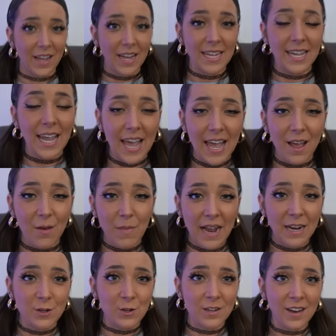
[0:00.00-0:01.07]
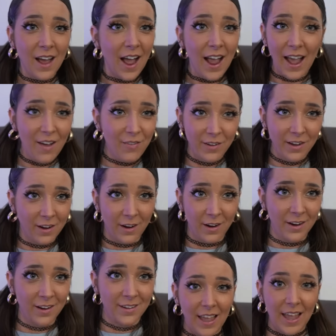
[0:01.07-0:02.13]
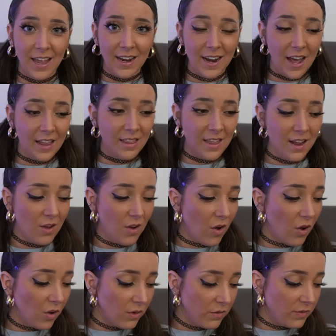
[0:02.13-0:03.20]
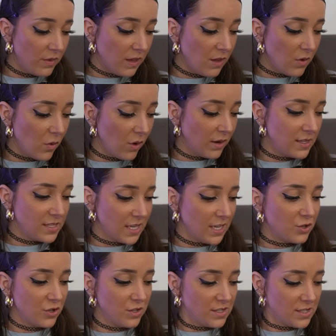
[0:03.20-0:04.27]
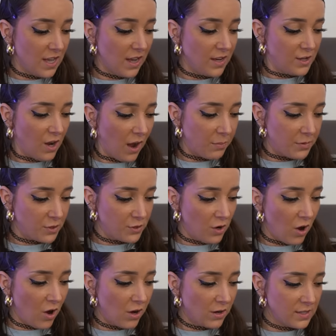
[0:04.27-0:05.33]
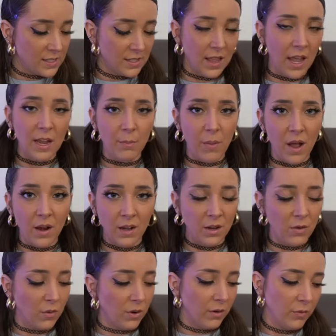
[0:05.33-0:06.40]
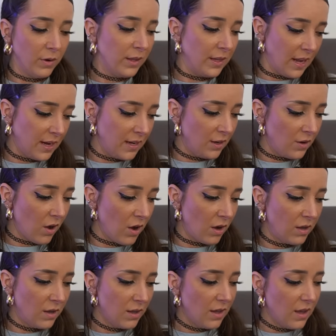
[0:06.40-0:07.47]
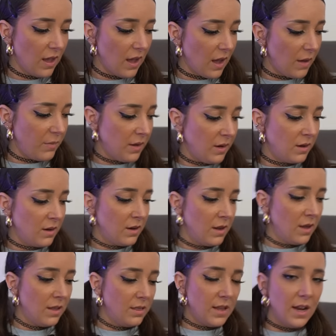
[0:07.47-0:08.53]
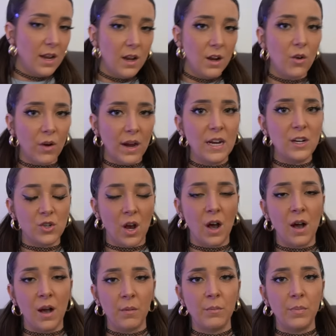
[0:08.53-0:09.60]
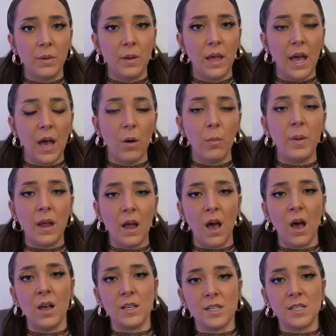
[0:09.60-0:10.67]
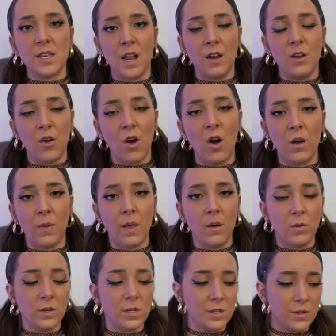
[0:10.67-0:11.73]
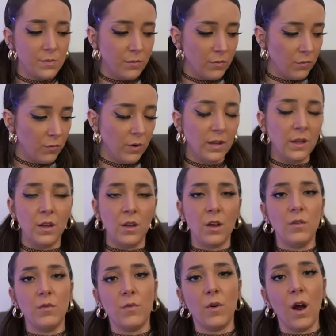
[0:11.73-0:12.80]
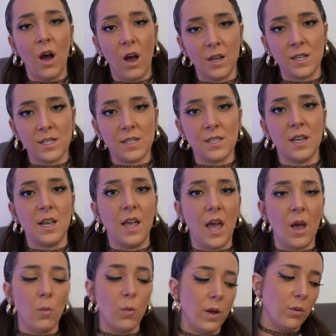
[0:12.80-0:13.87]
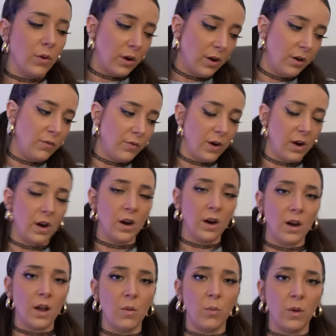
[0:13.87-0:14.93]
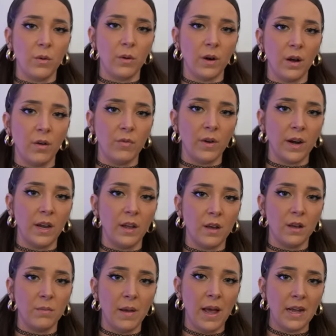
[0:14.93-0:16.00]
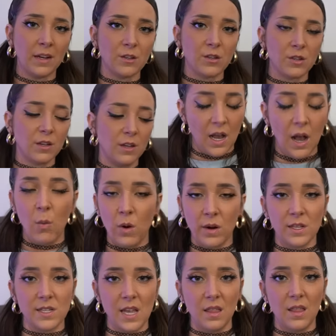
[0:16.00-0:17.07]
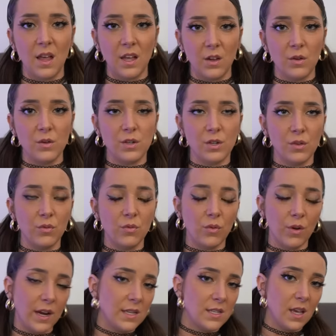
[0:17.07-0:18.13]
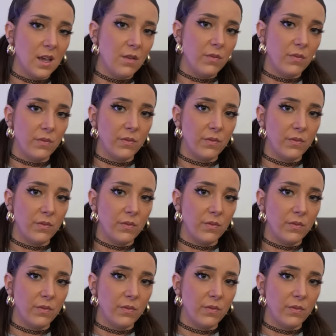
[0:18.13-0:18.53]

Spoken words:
I can't imagine not having her. And I think all of the organizations that adopt dogs like Bunny, or really any dog, I mean, they did a great job helping us get a dog that was really good for us, and we were good for her, and we were a very good match. I want to say thank you to GraySafe.